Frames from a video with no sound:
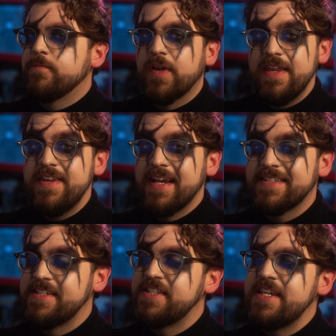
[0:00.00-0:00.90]
Okay,
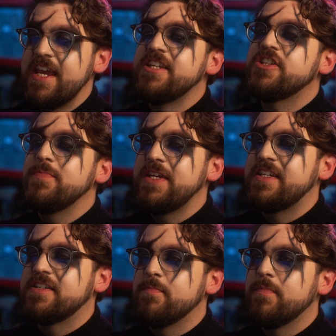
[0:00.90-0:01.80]
next is the
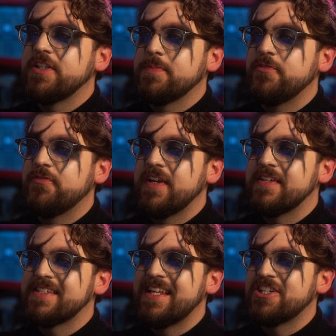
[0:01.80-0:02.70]
intermediate multiple
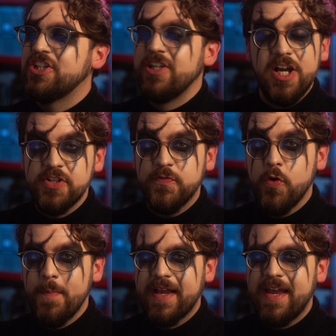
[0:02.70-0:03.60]
figures / large
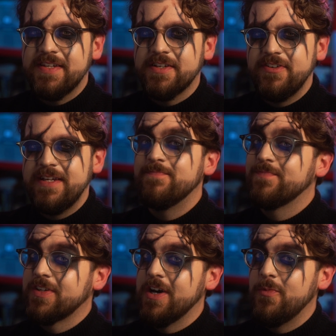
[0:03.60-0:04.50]
format category.
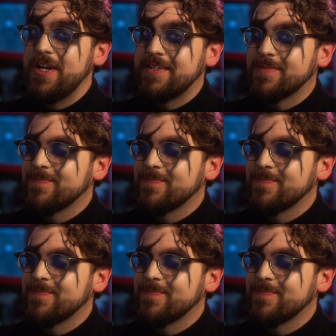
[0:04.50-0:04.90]
Can't wait.